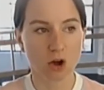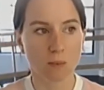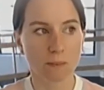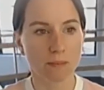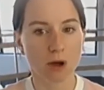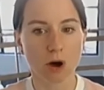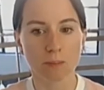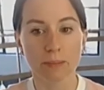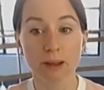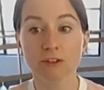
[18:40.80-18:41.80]
are
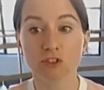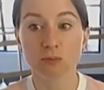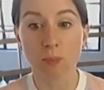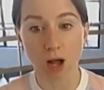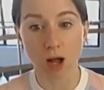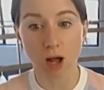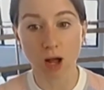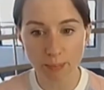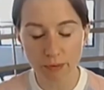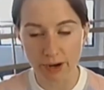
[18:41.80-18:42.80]
maybe smaller
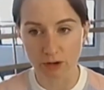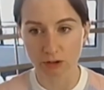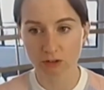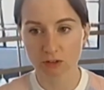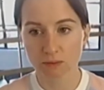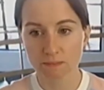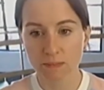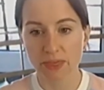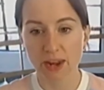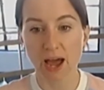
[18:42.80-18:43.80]
operators,
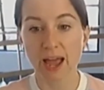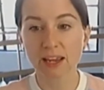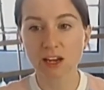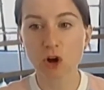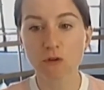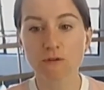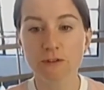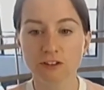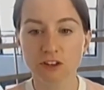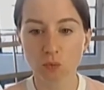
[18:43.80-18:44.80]
that I can go
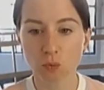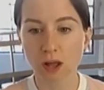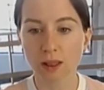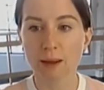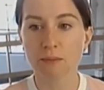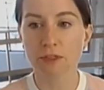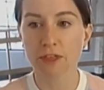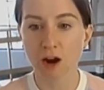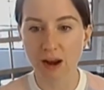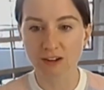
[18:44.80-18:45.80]
visit while I'm there
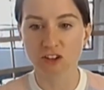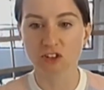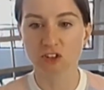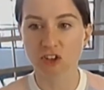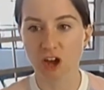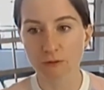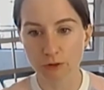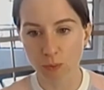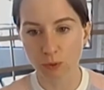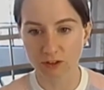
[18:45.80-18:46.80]
and discover
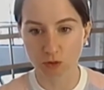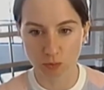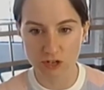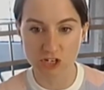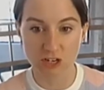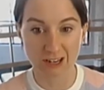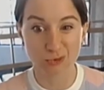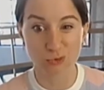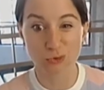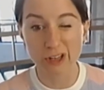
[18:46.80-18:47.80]
what this region is
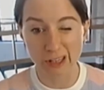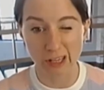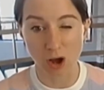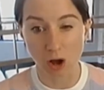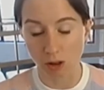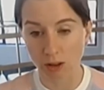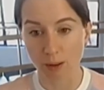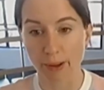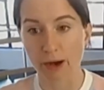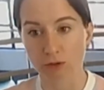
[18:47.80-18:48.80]
really all
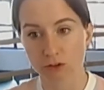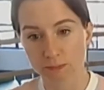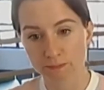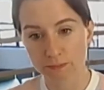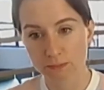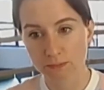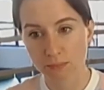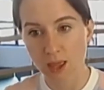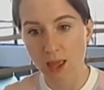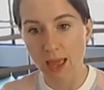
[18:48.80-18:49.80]
about?
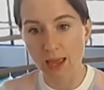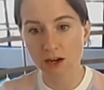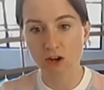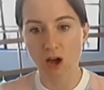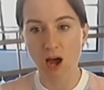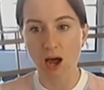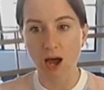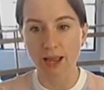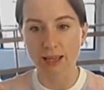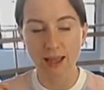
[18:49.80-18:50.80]
And
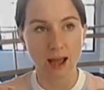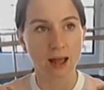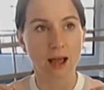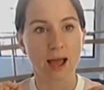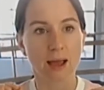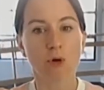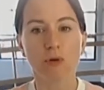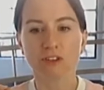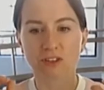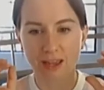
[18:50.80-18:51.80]
I'm always
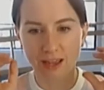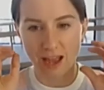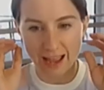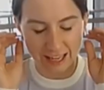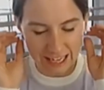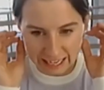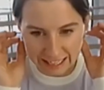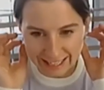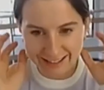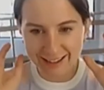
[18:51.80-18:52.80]
like, I
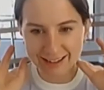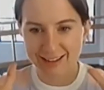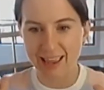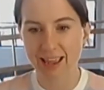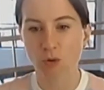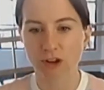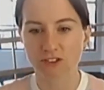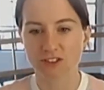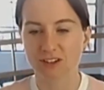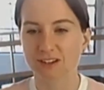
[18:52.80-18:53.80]
get this
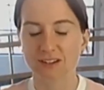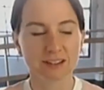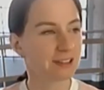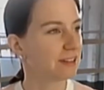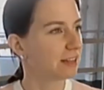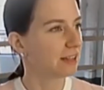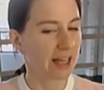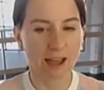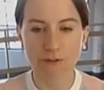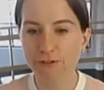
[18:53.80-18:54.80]
question
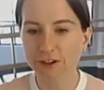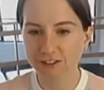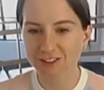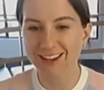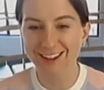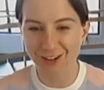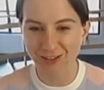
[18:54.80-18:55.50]
every single day.